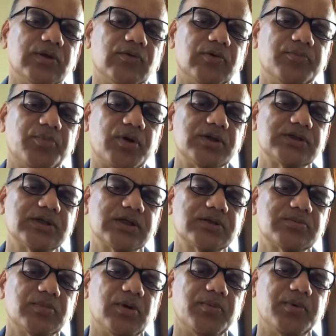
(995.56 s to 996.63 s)

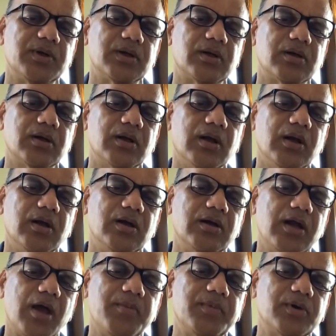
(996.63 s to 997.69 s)
1.6 millimeter
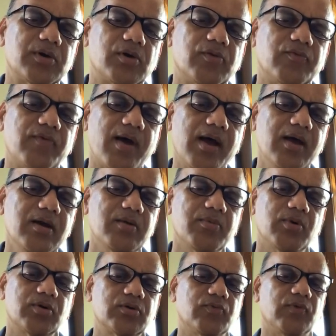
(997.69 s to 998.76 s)
diameter of wire,
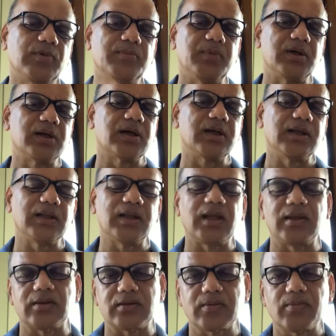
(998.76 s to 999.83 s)
about 1 meter in
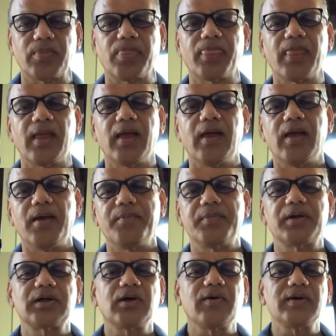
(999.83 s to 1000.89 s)
length.
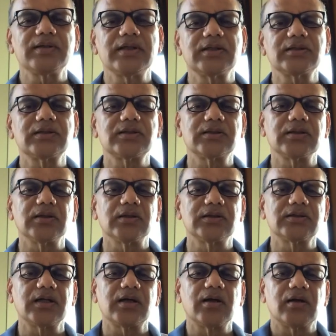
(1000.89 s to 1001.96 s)
But now, as I
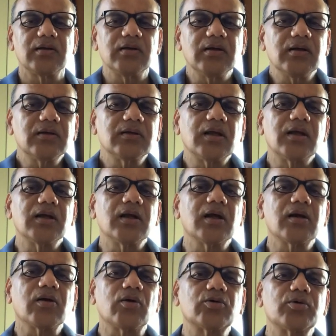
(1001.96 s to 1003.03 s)
said earlier, there are
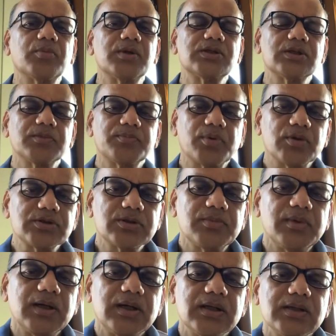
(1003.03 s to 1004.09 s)
automation
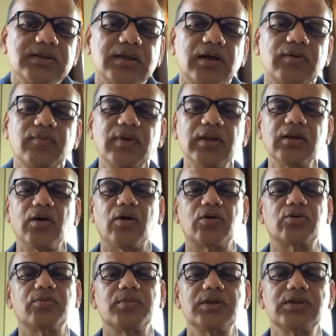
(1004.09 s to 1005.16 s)
possibilities, and when the
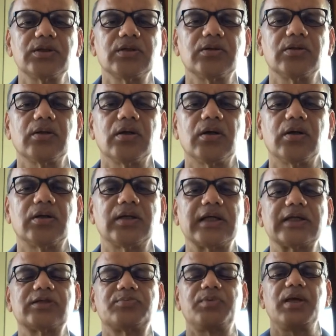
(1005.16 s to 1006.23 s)
automation
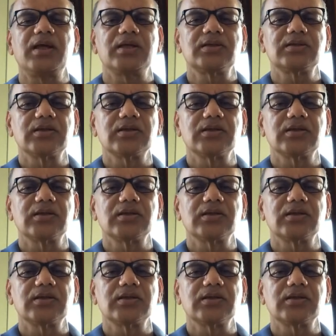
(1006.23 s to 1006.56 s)
takes place,